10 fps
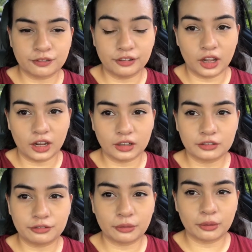vlog
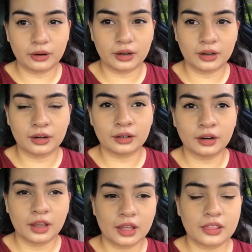for
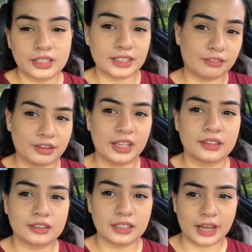this
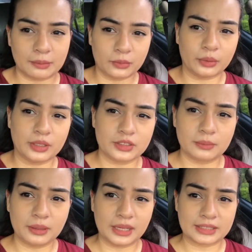event that I'm going to
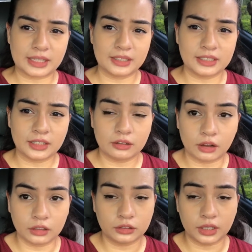be attending
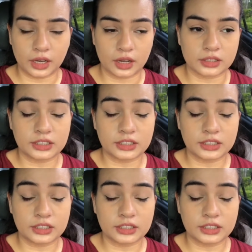called uh,